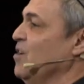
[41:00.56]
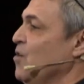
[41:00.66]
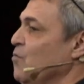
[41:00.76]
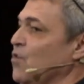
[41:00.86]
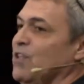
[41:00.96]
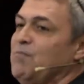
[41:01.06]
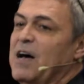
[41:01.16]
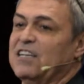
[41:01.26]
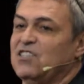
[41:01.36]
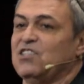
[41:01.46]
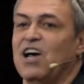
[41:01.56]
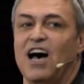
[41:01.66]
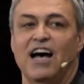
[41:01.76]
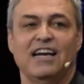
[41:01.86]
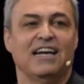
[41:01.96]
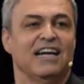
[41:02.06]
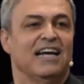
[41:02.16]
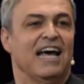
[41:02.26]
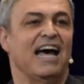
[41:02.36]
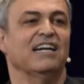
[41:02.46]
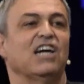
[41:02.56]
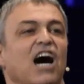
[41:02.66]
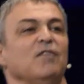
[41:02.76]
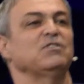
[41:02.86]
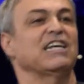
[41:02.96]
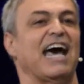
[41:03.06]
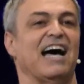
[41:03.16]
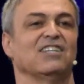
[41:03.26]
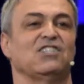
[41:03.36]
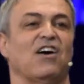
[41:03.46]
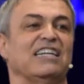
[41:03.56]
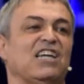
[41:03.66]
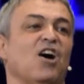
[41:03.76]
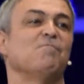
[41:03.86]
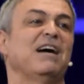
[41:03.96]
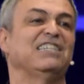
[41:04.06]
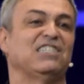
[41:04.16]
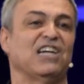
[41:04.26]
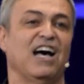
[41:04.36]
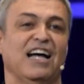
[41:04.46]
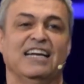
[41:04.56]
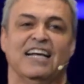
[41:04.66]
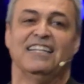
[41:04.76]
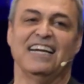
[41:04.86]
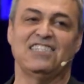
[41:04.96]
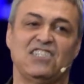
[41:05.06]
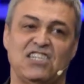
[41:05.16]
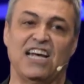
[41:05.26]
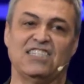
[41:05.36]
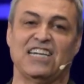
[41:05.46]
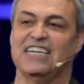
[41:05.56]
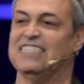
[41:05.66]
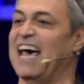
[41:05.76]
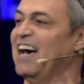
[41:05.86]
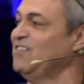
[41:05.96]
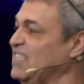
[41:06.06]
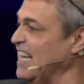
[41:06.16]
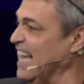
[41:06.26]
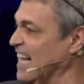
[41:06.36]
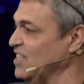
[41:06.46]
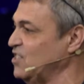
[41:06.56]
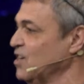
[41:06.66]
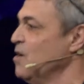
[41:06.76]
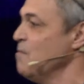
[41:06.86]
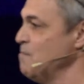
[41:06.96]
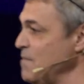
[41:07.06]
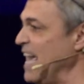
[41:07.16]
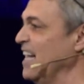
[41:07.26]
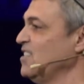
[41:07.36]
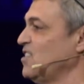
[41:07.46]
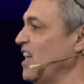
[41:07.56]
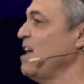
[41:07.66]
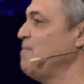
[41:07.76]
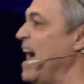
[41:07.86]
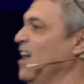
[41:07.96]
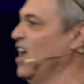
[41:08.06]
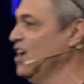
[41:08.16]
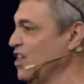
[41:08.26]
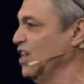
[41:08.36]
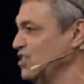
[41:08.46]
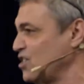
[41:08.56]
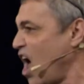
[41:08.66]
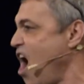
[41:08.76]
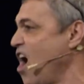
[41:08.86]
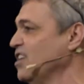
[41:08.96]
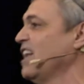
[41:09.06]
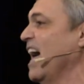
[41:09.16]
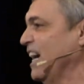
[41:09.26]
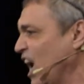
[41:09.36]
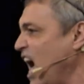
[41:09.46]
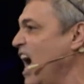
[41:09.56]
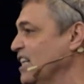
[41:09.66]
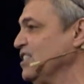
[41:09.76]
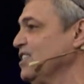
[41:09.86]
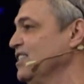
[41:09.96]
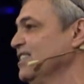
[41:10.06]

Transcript: with my son at Cub Scouts, so I told my son that sissies have tents. Men sleep out under the stars like us.